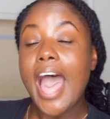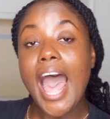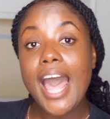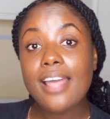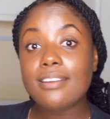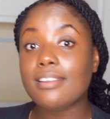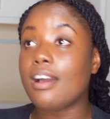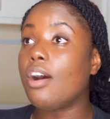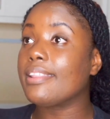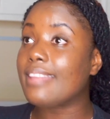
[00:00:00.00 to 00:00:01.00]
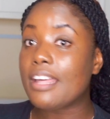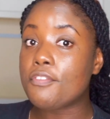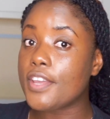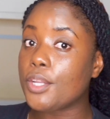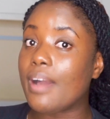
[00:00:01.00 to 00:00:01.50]
And on that
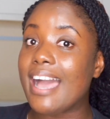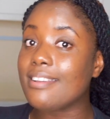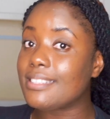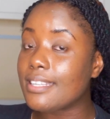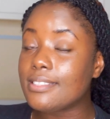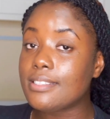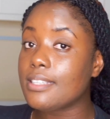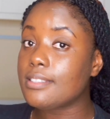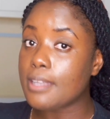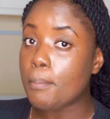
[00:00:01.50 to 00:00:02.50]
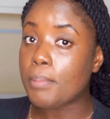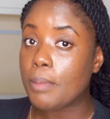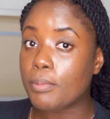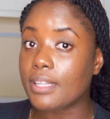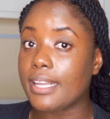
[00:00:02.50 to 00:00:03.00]
video, I did see some
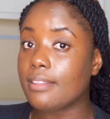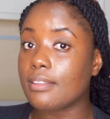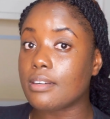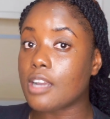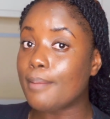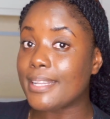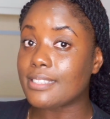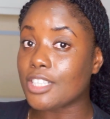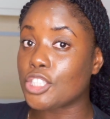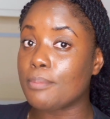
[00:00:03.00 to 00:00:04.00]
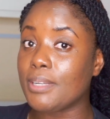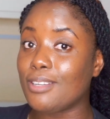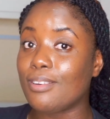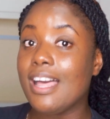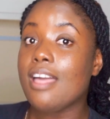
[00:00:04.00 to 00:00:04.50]
people in the comment section below.